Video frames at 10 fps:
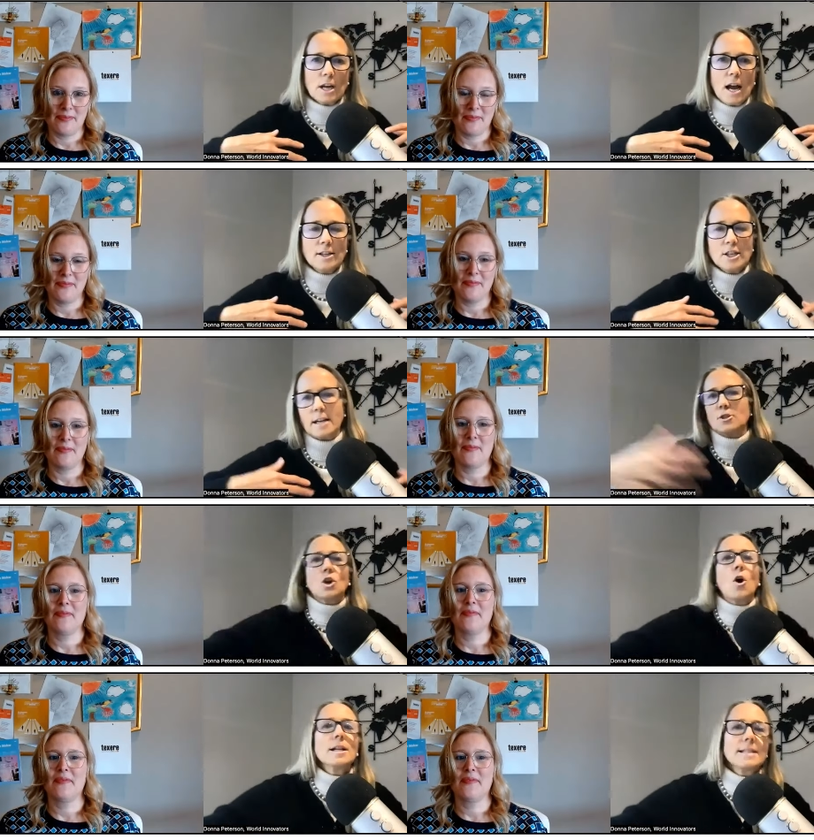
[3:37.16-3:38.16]
Speaker 1: the content,
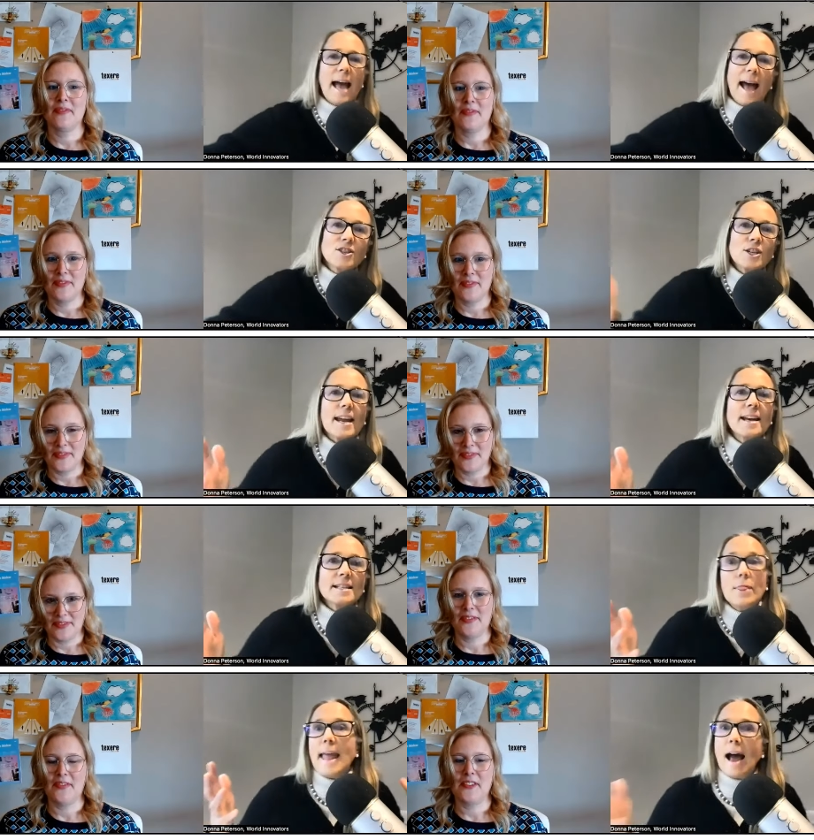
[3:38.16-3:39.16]
call to action. And
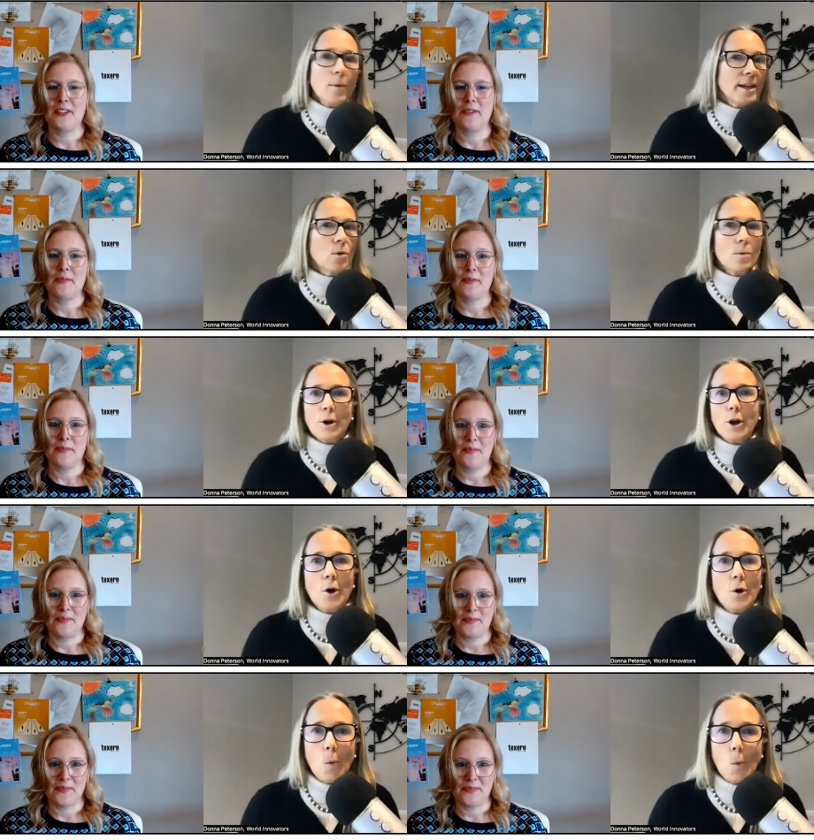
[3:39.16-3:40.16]
it's now we don't
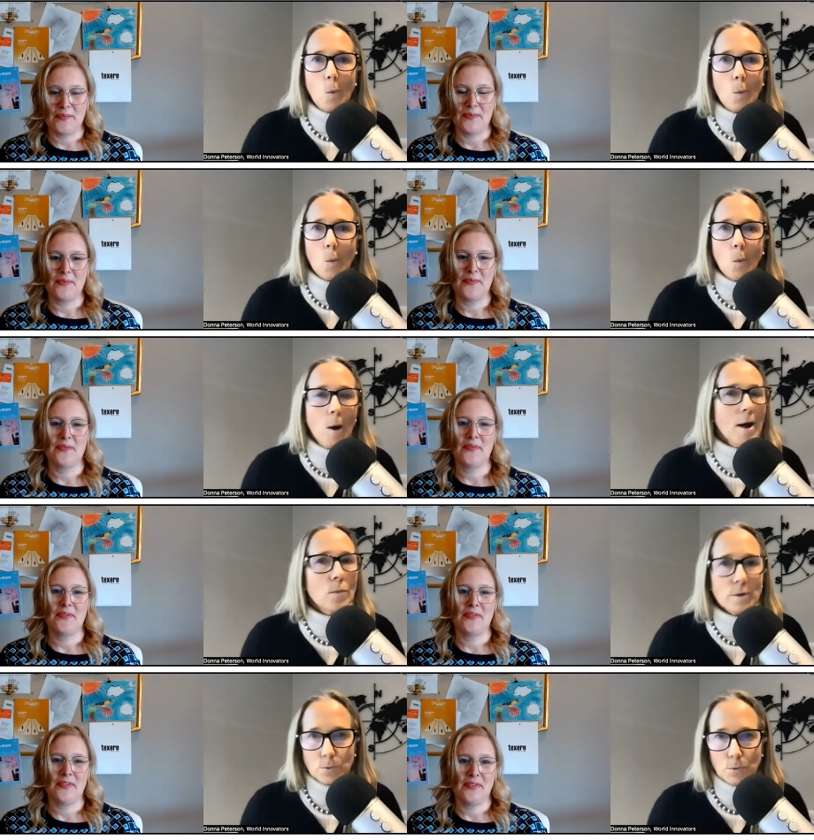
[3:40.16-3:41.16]
know
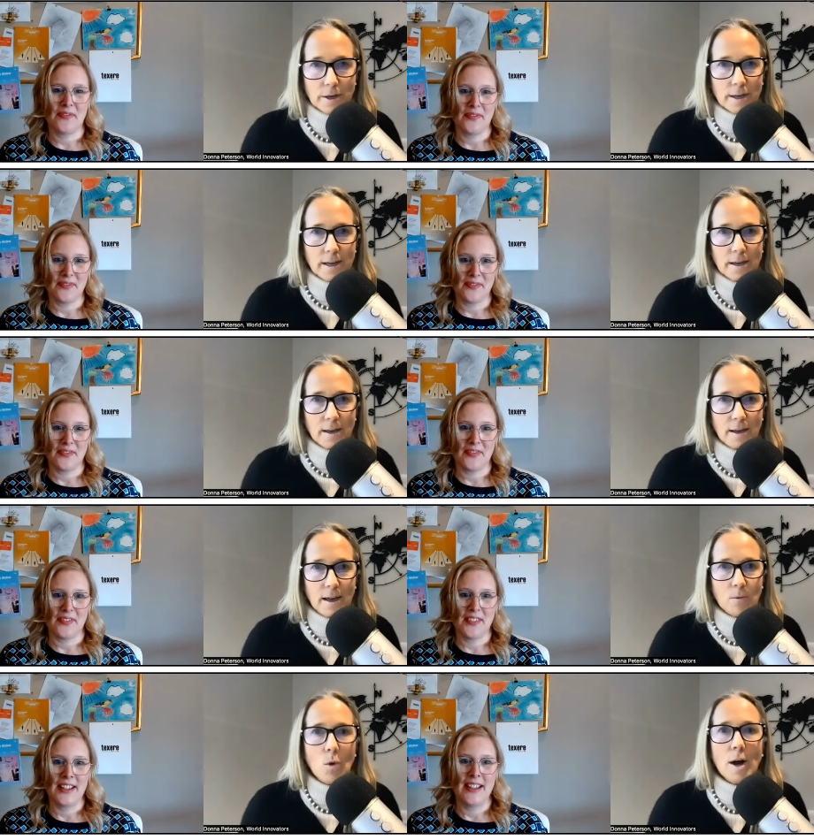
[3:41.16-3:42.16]
what was working
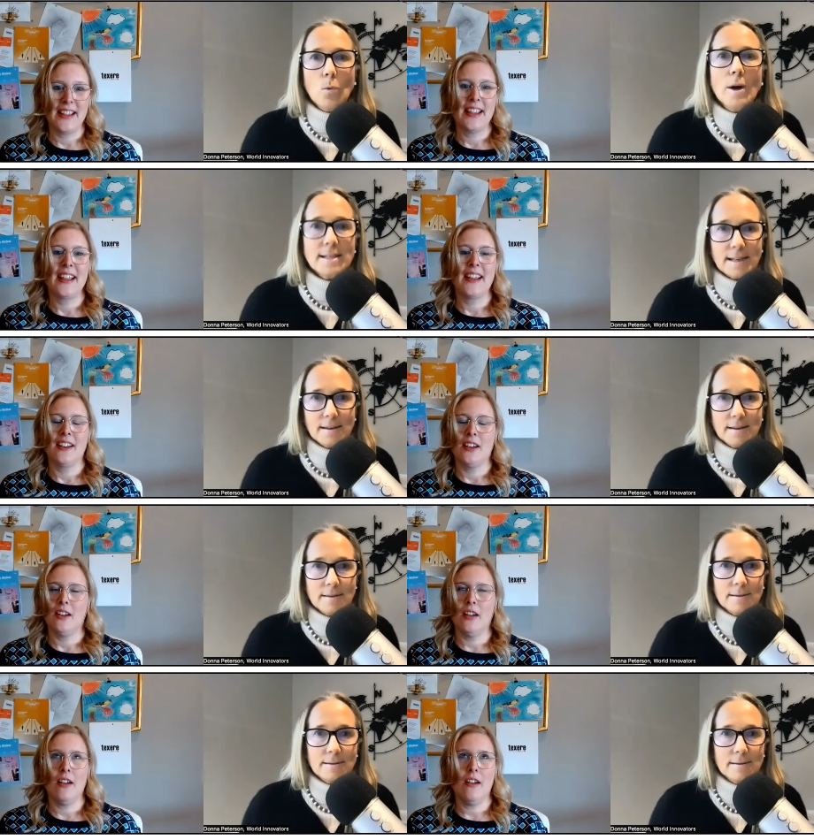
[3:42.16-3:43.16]
and what wasn't.
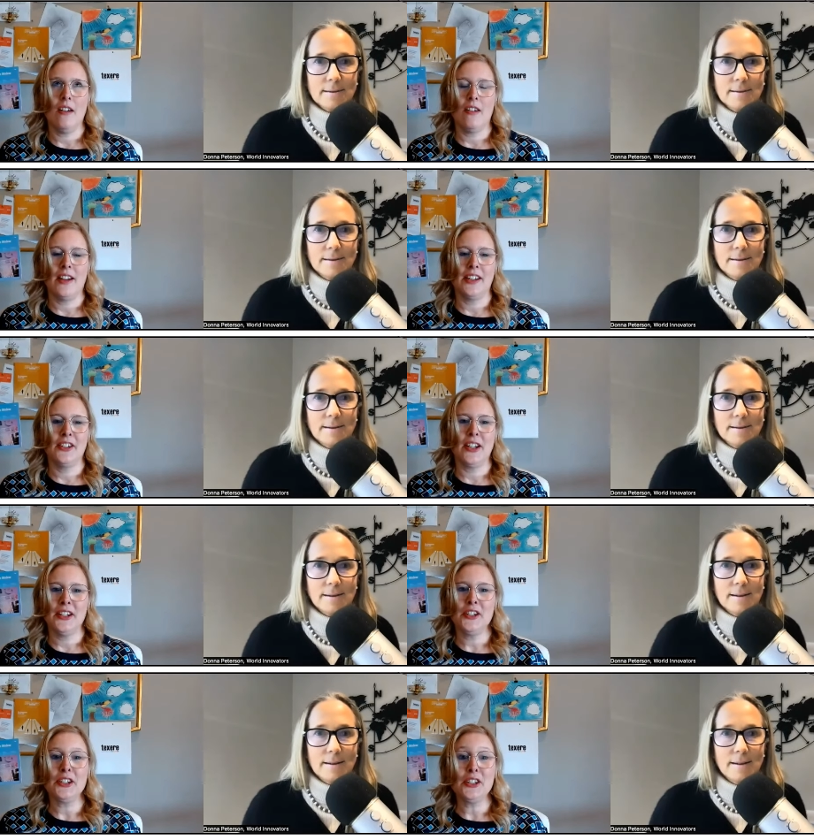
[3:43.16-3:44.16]
Speaker 2: Oh, I,
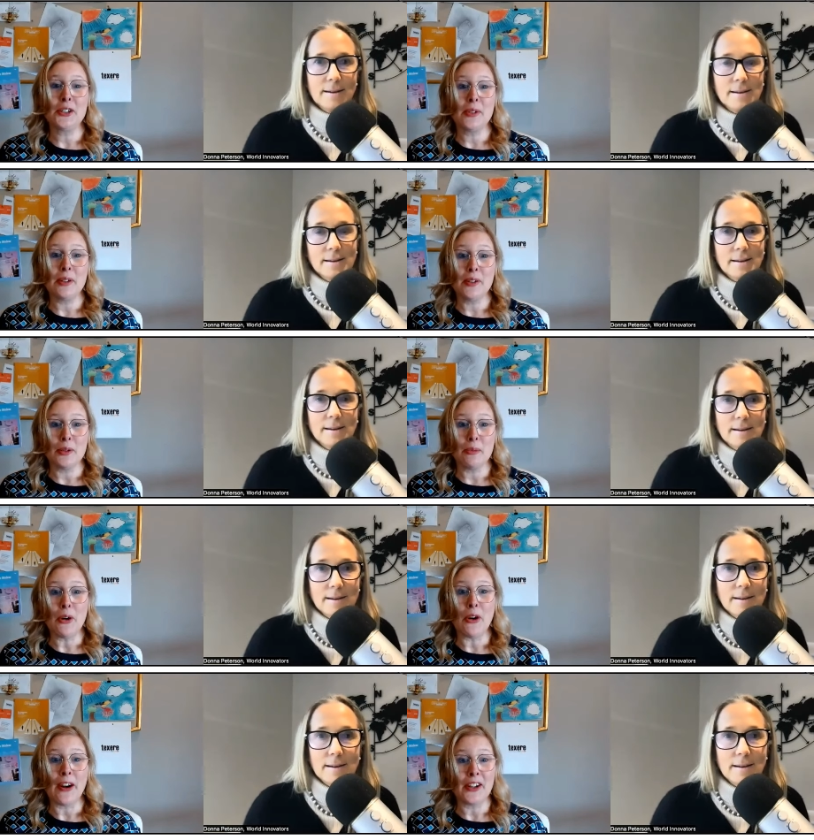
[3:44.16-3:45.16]
I couldn't agree with you
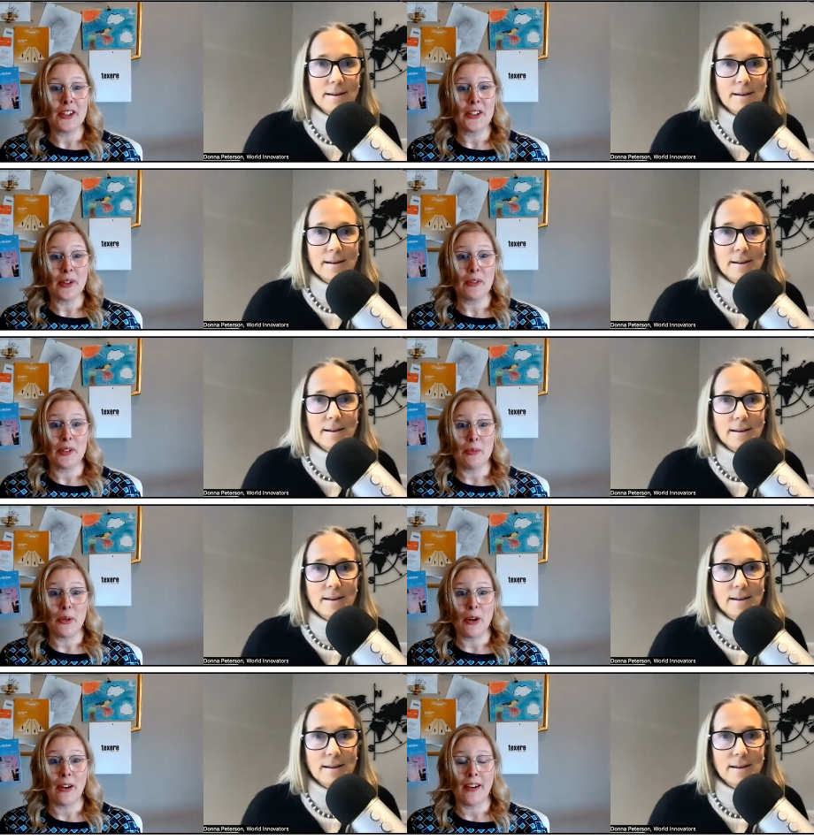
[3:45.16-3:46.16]
more. I couldn't agree with you
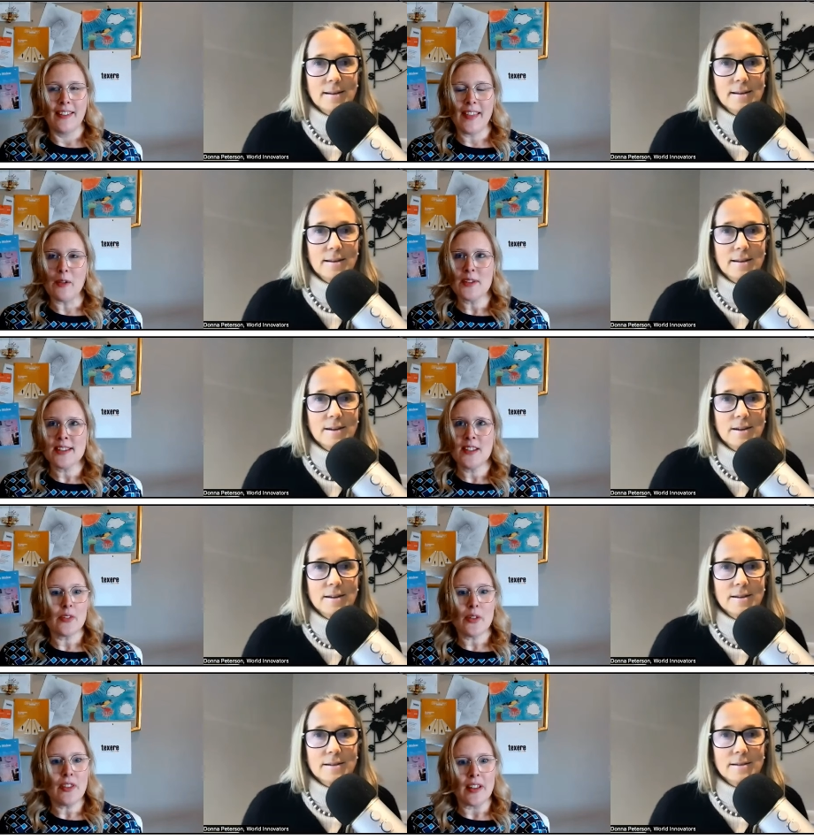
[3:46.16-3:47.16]
more. That was
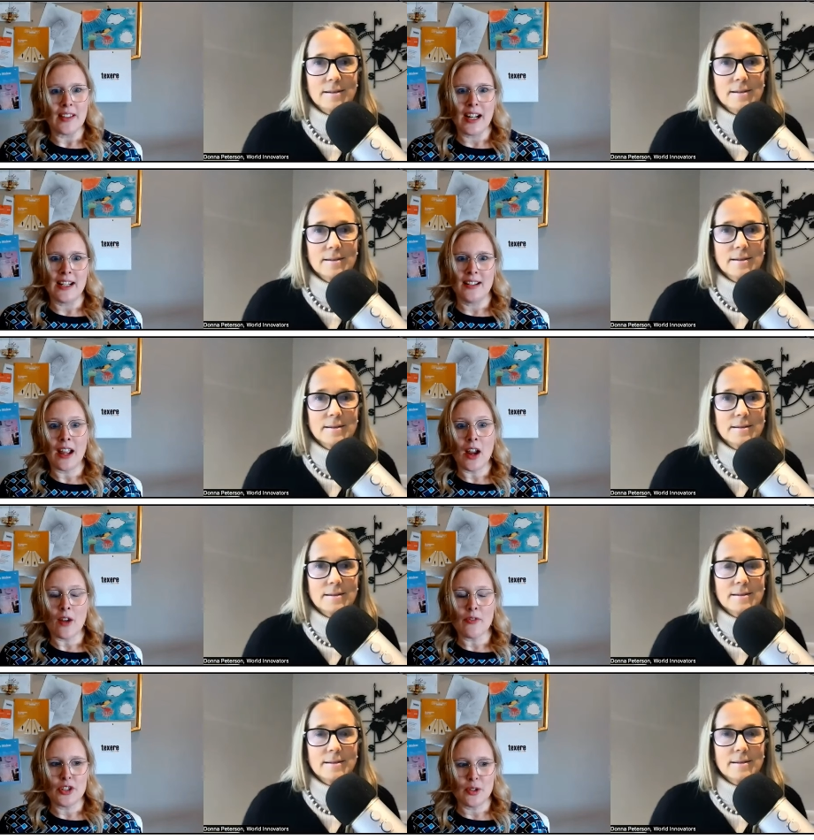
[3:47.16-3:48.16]
another thing that I, I
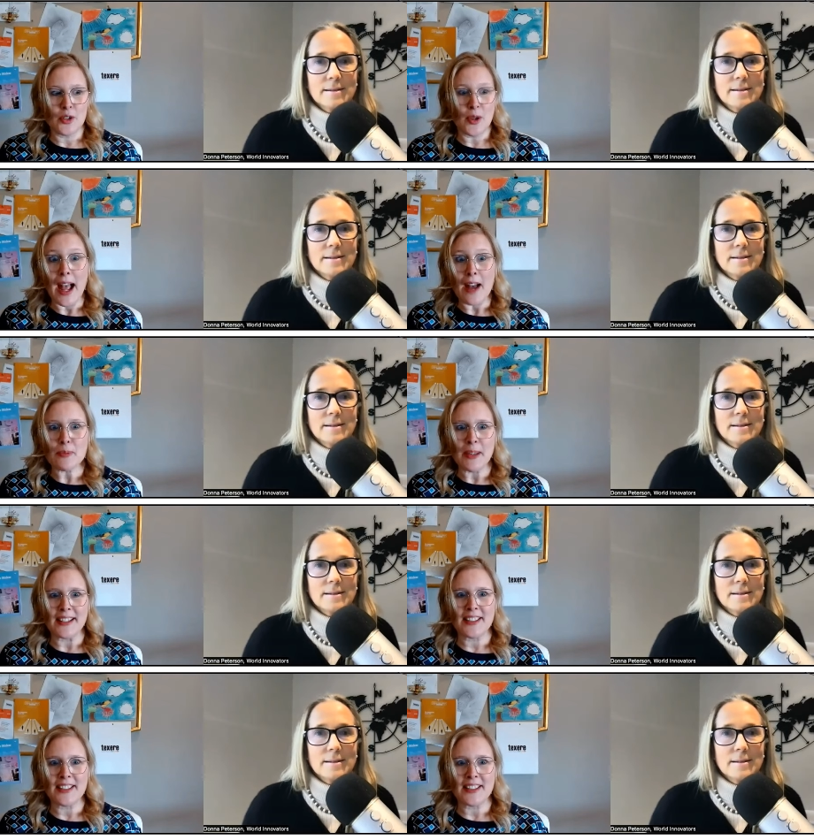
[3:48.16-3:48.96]
often do is you have to pay